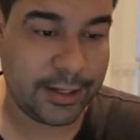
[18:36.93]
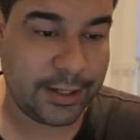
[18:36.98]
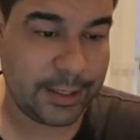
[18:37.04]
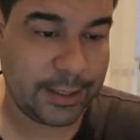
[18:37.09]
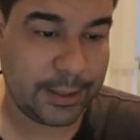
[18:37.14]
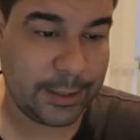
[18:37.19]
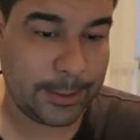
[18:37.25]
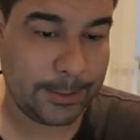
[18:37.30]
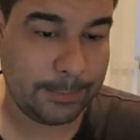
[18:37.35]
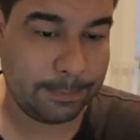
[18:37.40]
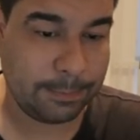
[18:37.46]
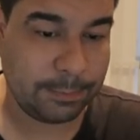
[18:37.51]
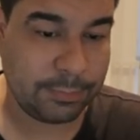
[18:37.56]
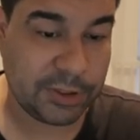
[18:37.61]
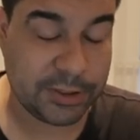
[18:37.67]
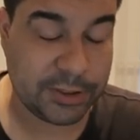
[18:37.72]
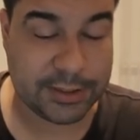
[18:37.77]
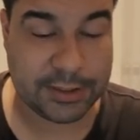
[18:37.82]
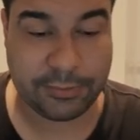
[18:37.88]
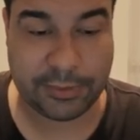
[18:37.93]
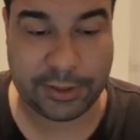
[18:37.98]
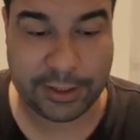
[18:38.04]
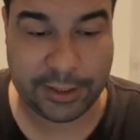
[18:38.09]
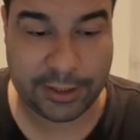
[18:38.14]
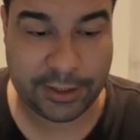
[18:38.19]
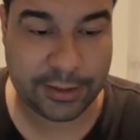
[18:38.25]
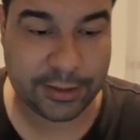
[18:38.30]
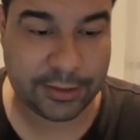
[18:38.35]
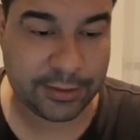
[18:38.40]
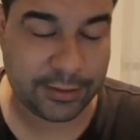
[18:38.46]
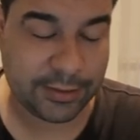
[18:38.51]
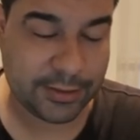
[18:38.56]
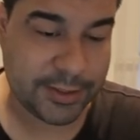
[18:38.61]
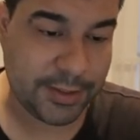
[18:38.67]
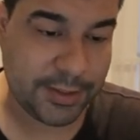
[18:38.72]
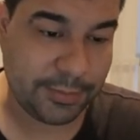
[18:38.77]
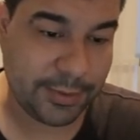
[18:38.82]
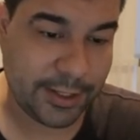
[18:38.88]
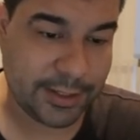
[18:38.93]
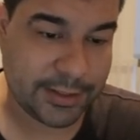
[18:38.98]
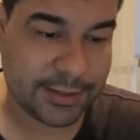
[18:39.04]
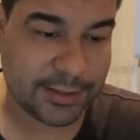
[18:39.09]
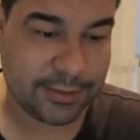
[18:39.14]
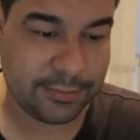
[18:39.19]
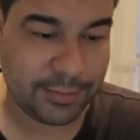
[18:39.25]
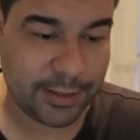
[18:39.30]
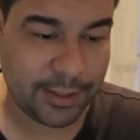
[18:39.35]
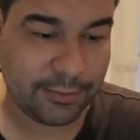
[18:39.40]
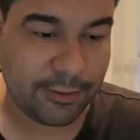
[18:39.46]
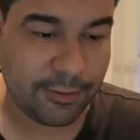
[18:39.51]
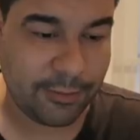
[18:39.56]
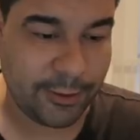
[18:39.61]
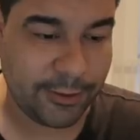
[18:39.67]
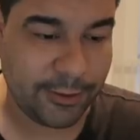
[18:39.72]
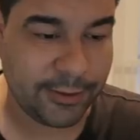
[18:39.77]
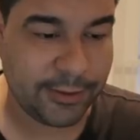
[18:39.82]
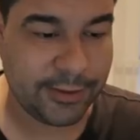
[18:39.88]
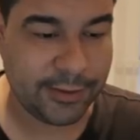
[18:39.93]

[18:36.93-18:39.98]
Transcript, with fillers: um, because I'm an idiot and a cheap ass and blah blah blah.